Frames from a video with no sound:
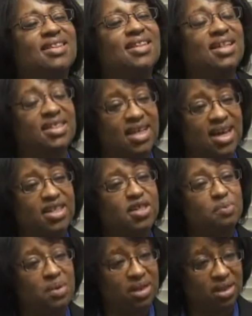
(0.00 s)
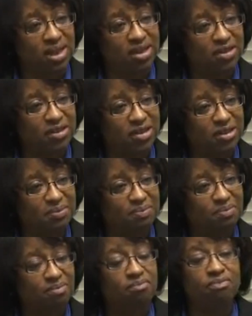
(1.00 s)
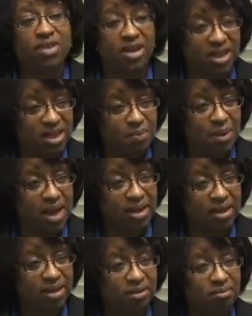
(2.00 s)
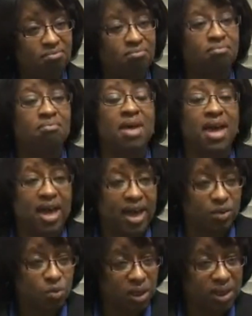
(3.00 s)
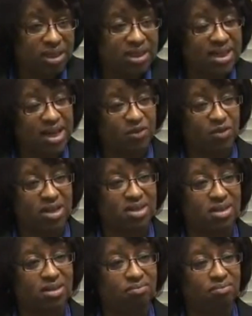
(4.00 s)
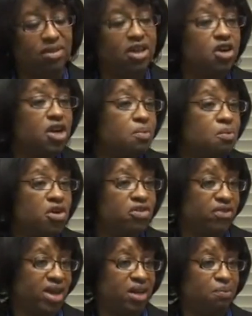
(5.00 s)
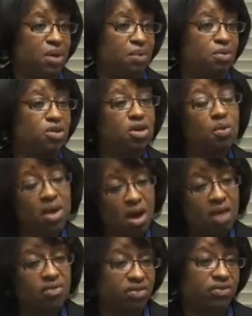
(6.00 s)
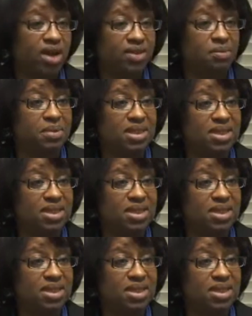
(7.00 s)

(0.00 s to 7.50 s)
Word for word: They tend to be leaders. They're independent and willing to take risks. They're good at motivating people, so we often find them in